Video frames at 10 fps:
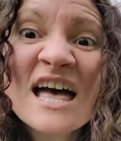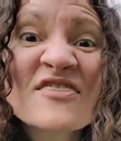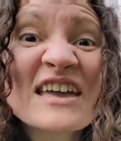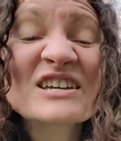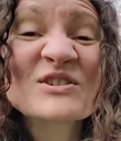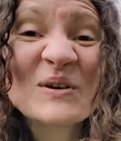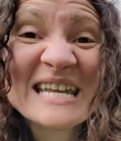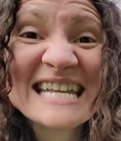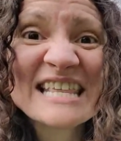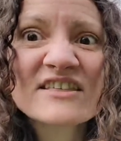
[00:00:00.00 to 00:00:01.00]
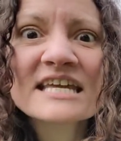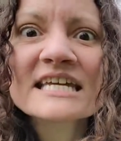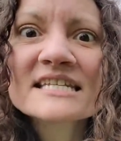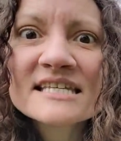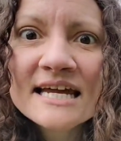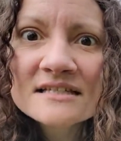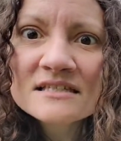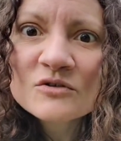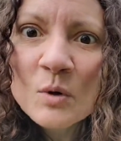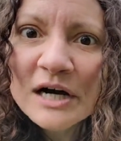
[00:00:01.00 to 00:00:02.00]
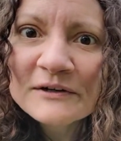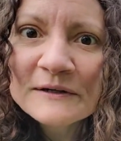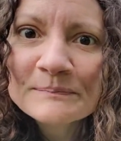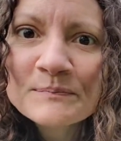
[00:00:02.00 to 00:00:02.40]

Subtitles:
They enjoy eating the insects in the water.